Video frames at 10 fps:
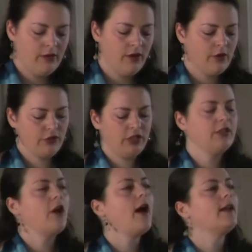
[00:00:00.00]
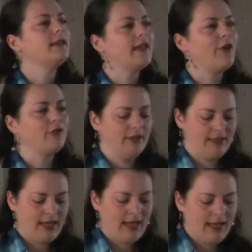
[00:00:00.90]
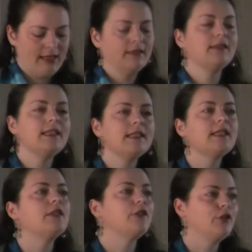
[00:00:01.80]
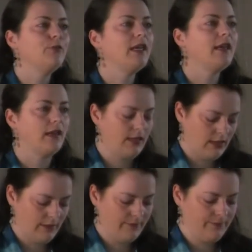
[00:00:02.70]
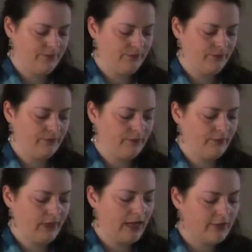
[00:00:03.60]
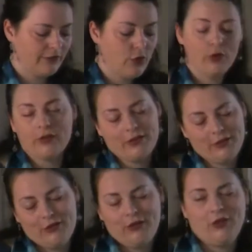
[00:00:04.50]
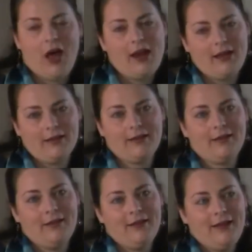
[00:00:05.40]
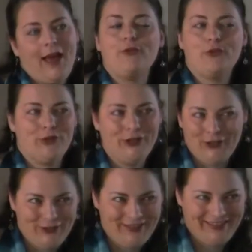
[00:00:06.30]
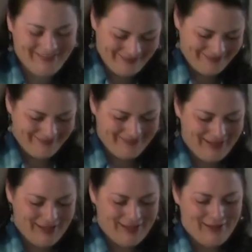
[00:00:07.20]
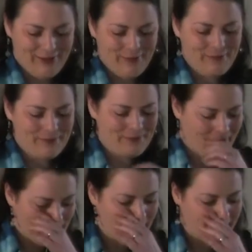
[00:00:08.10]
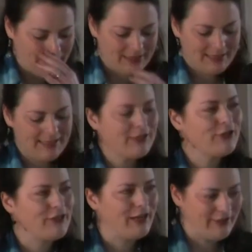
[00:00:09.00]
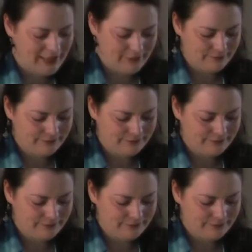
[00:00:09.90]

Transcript: Oh, she taught us how to say, listen to me. And of course, she taught us how to curse. My mother was a dictionary.